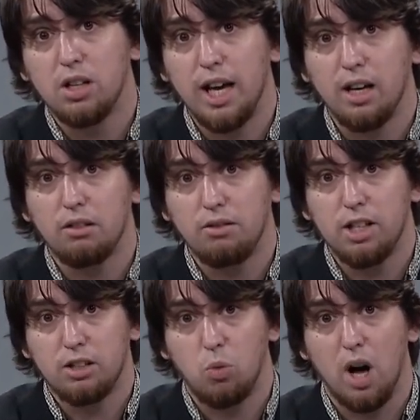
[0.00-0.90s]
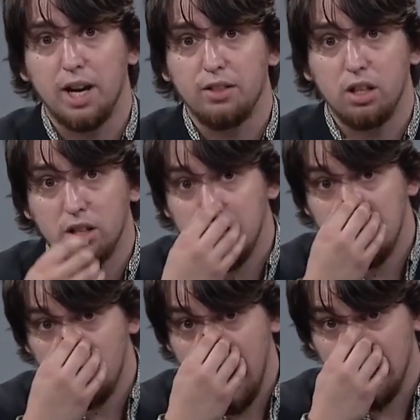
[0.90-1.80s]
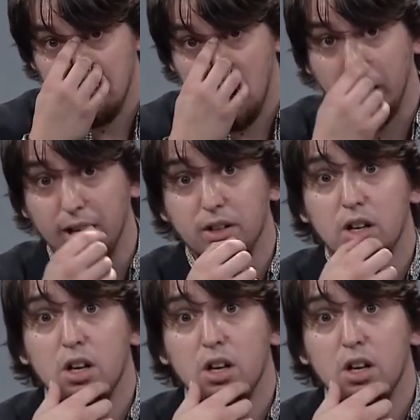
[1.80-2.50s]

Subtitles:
like this one in the Democratic Party.